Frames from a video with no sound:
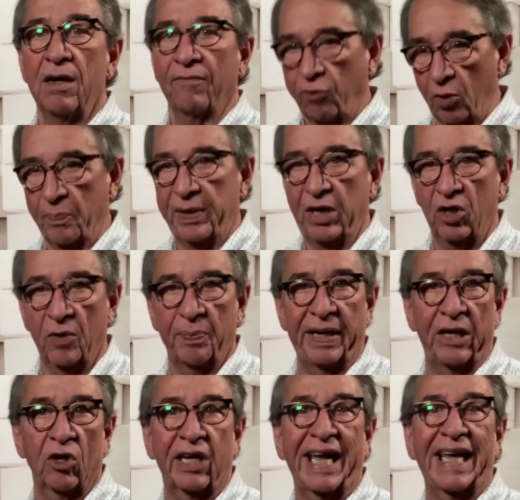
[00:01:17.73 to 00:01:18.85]
for a
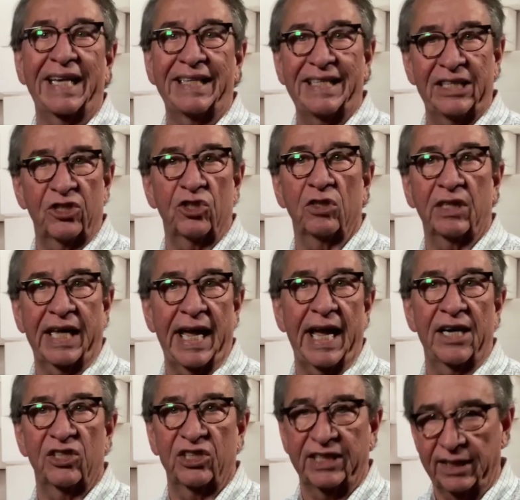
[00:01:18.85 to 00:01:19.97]
peer-to-peer digital
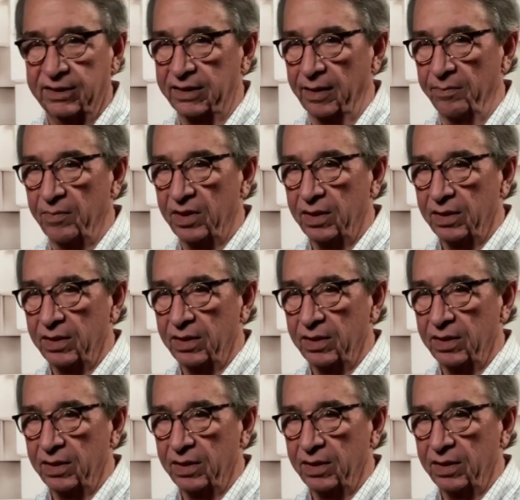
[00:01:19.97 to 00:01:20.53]
cash system.